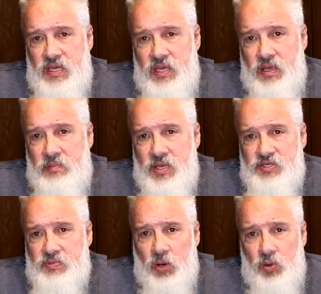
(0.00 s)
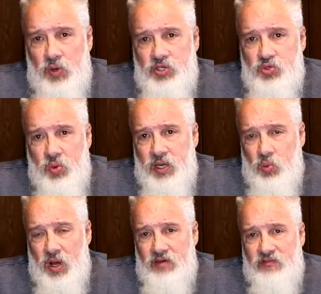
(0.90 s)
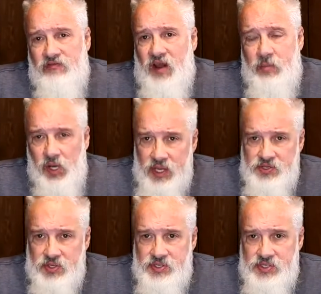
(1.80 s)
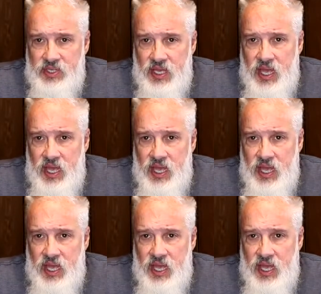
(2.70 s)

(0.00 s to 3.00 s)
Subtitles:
EM Smart One 20-watt fiber lasers,